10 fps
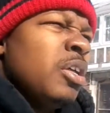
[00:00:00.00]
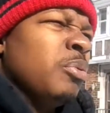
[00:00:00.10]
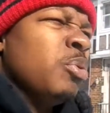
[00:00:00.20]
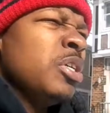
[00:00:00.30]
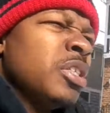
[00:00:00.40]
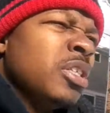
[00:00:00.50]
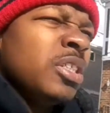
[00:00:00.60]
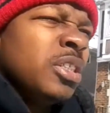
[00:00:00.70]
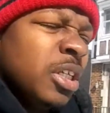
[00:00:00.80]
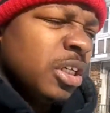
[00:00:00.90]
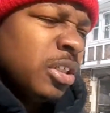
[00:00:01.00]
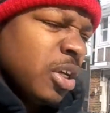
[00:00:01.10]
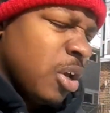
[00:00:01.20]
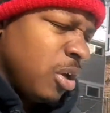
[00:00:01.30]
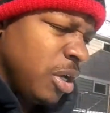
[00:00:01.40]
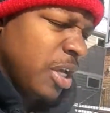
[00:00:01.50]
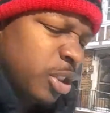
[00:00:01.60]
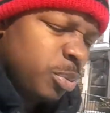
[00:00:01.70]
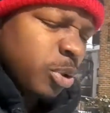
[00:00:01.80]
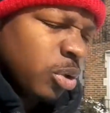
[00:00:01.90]
The reason this is
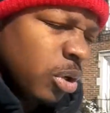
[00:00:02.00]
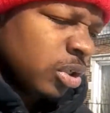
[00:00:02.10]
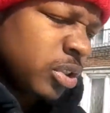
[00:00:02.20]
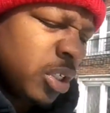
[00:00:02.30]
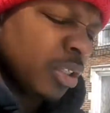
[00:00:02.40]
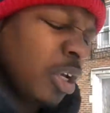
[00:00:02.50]
because